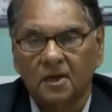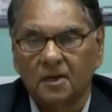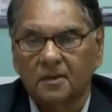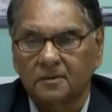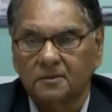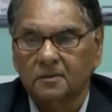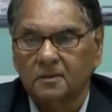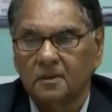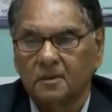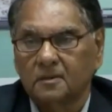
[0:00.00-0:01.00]
are
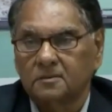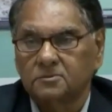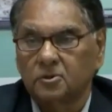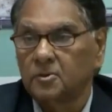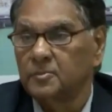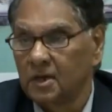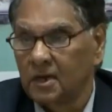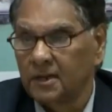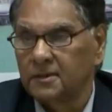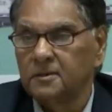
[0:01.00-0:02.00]
sort of
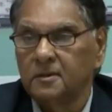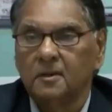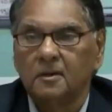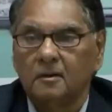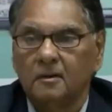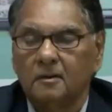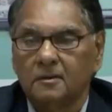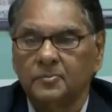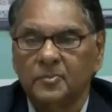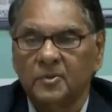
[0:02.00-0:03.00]
delayed
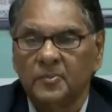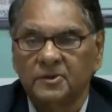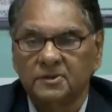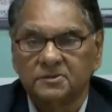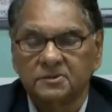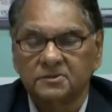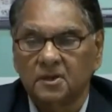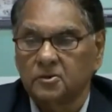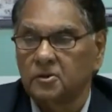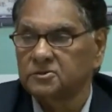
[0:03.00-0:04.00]
or implementations
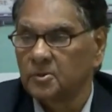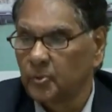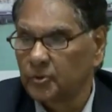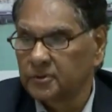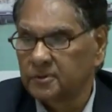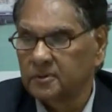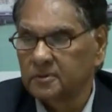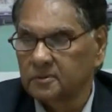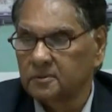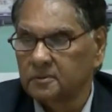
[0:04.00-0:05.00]
are not supported.
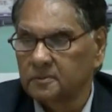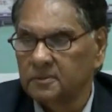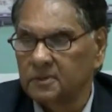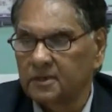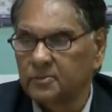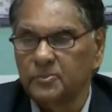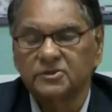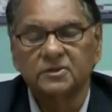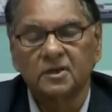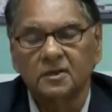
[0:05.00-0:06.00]
So that
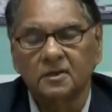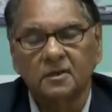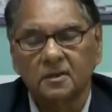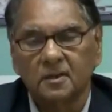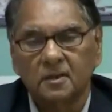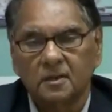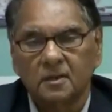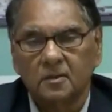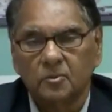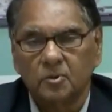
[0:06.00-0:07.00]
missing link
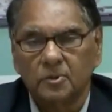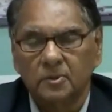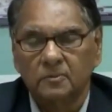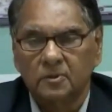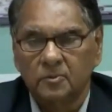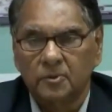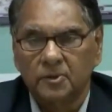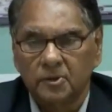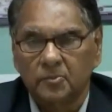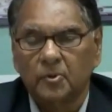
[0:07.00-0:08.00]
will be
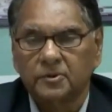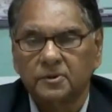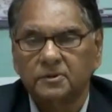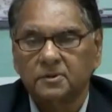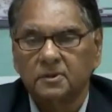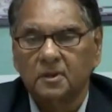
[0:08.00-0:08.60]
very important.